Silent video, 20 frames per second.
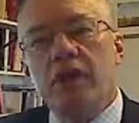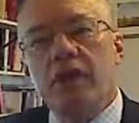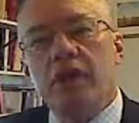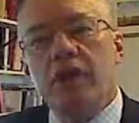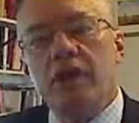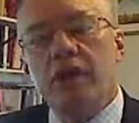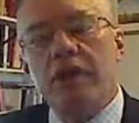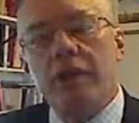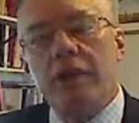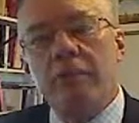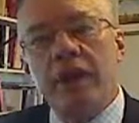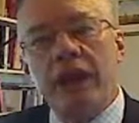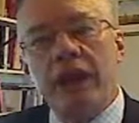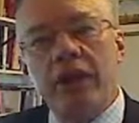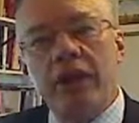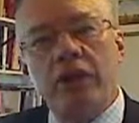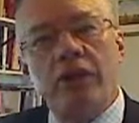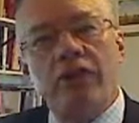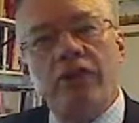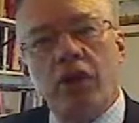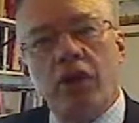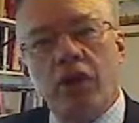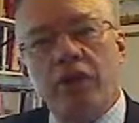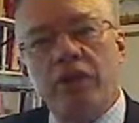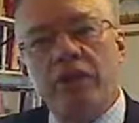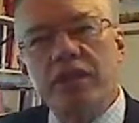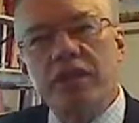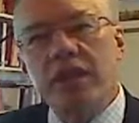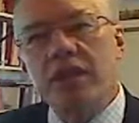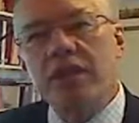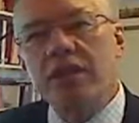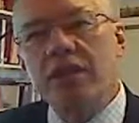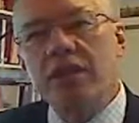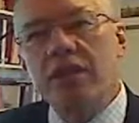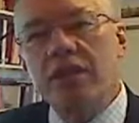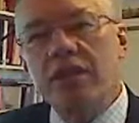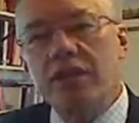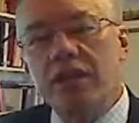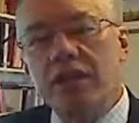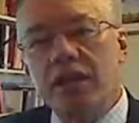The amount of content
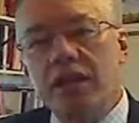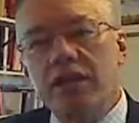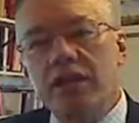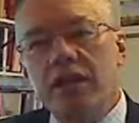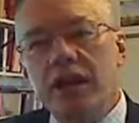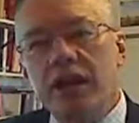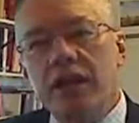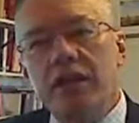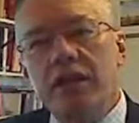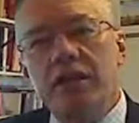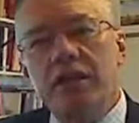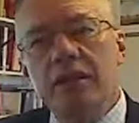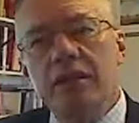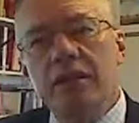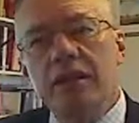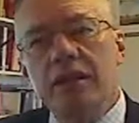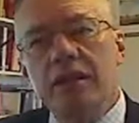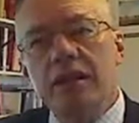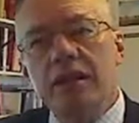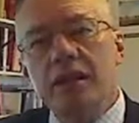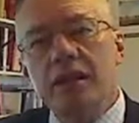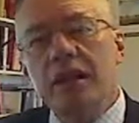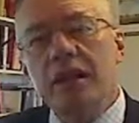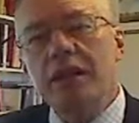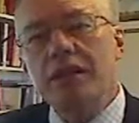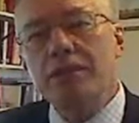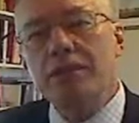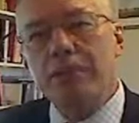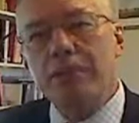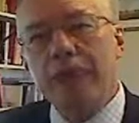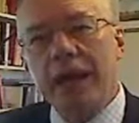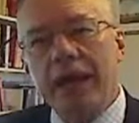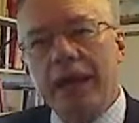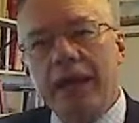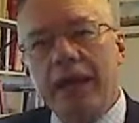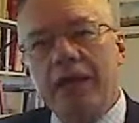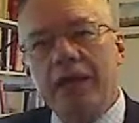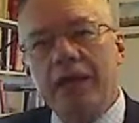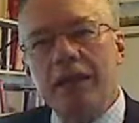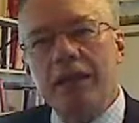and detail is
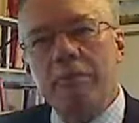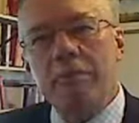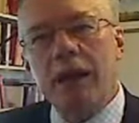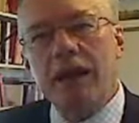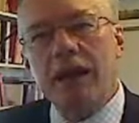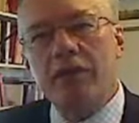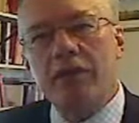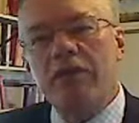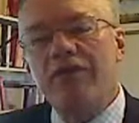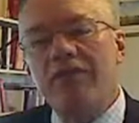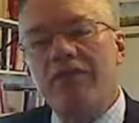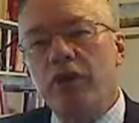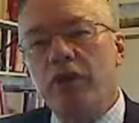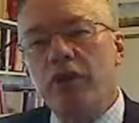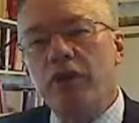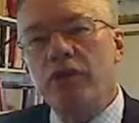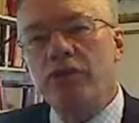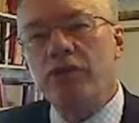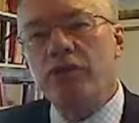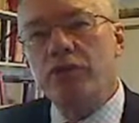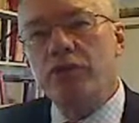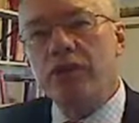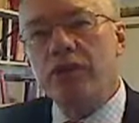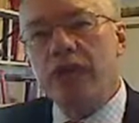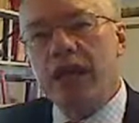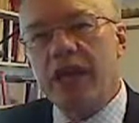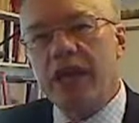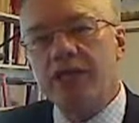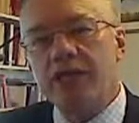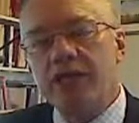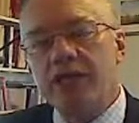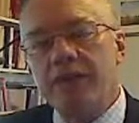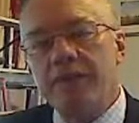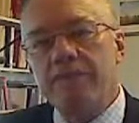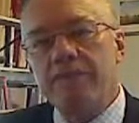partly a matter of personal taste.